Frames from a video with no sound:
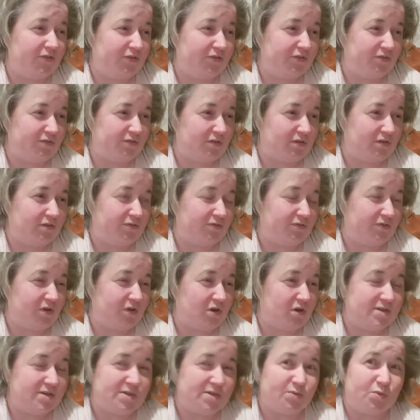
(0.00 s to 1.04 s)
of ice
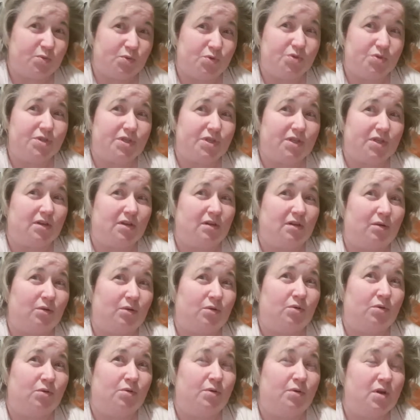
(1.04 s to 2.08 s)
water or
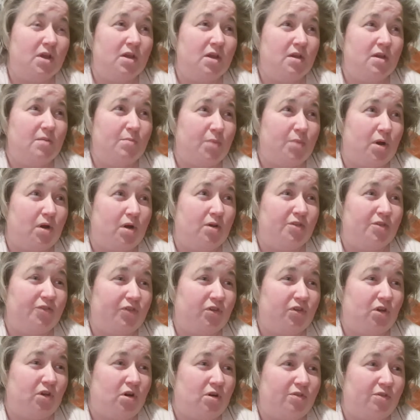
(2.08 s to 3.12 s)
baths
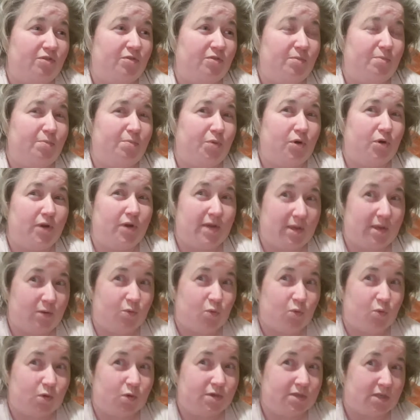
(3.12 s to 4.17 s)
of boiling
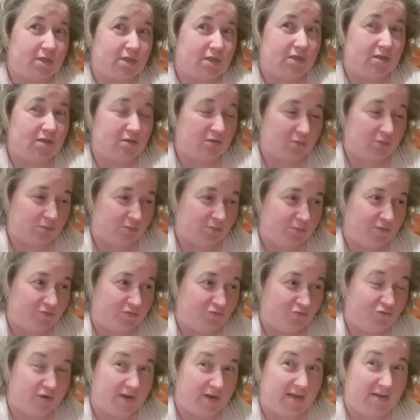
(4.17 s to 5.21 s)
water, or
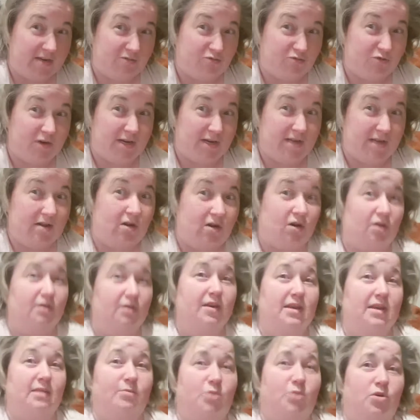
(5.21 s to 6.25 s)
really, really hot near
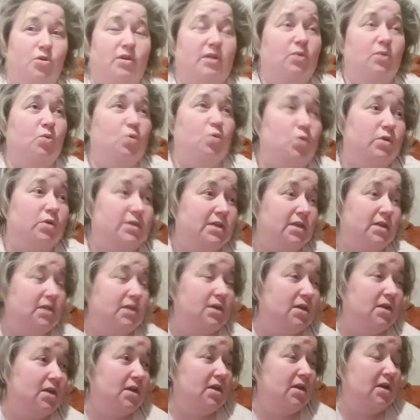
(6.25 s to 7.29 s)
boiling water.
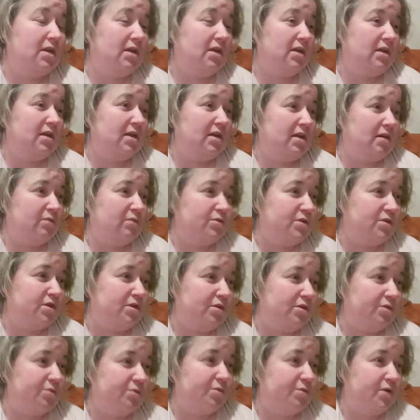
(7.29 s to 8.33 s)
That was another
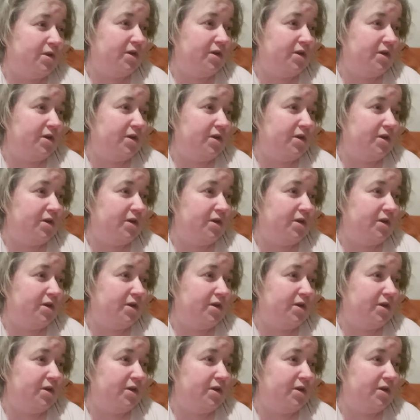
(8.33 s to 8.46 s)
one.